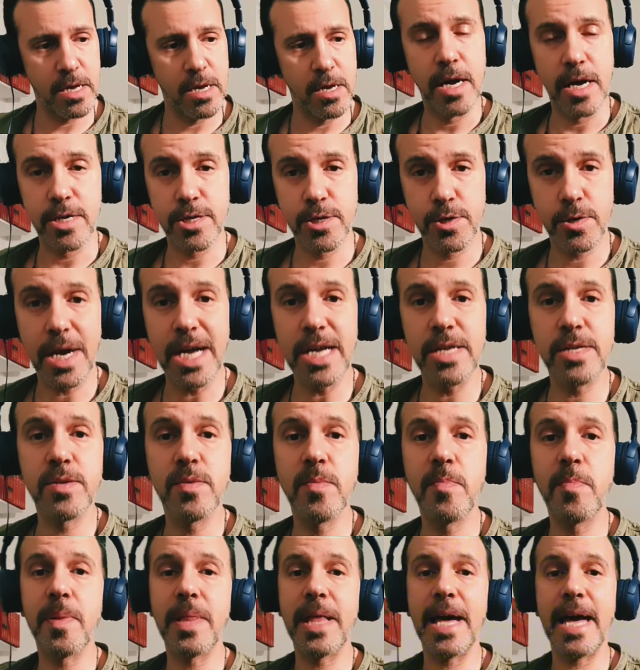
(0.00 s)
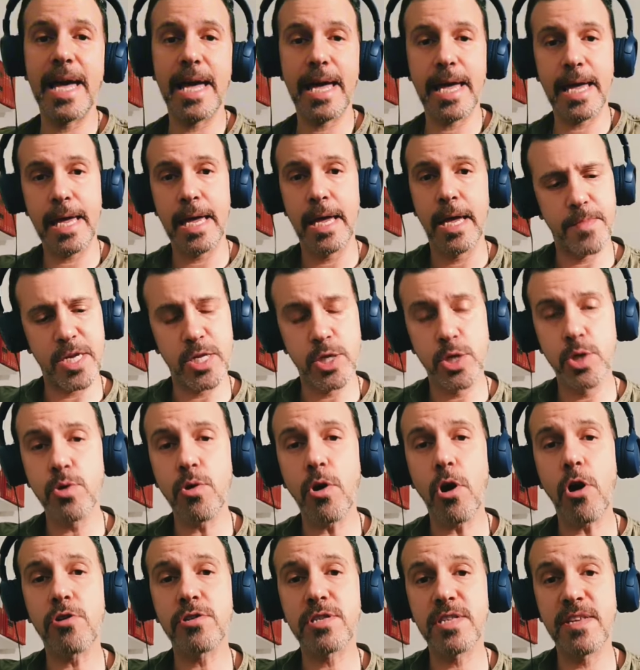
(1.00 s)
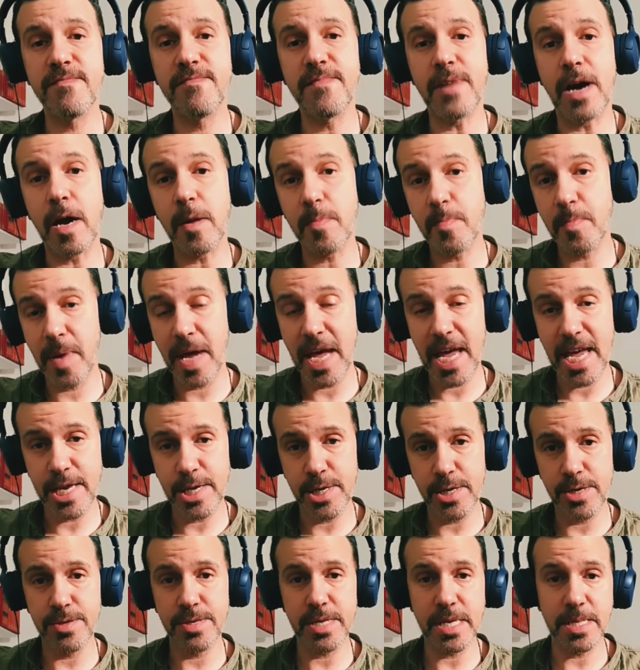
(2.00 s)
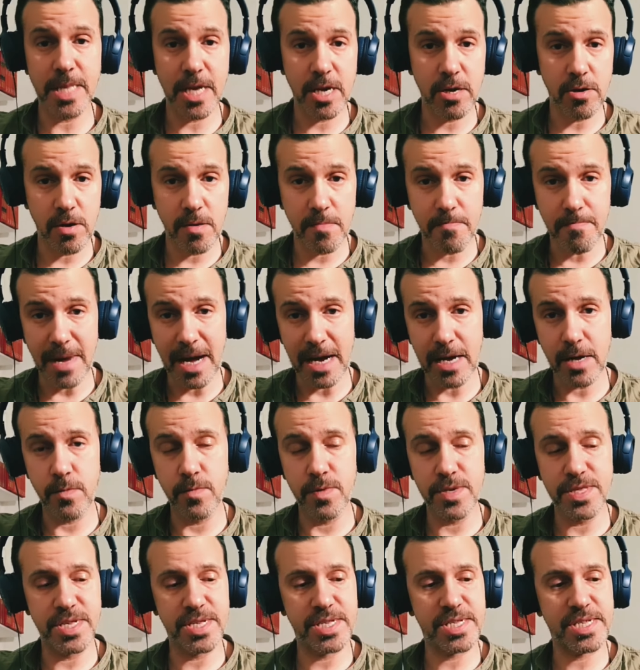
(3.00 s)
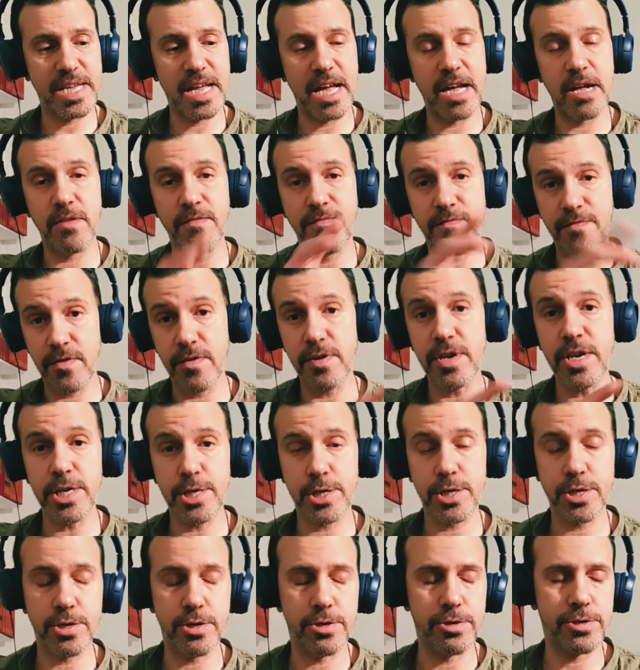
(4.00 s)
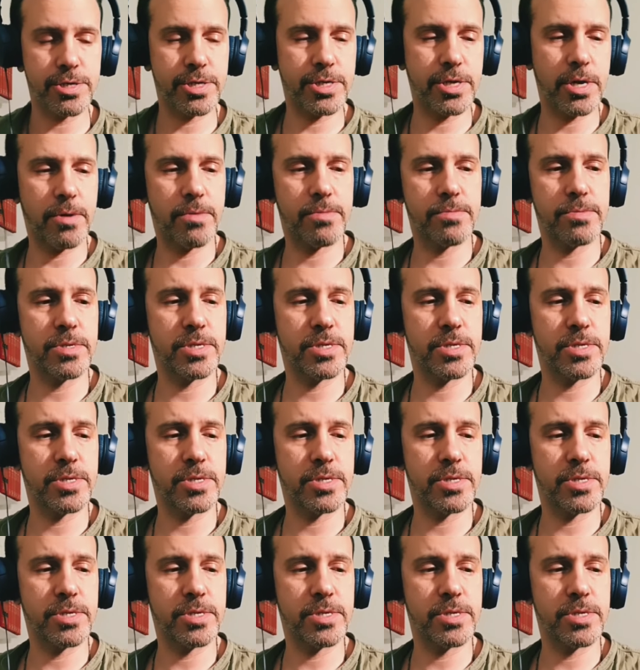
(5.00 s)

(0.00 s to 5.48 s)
and trying to play a two octave arpeggios and then going back with the scale for each chord tone.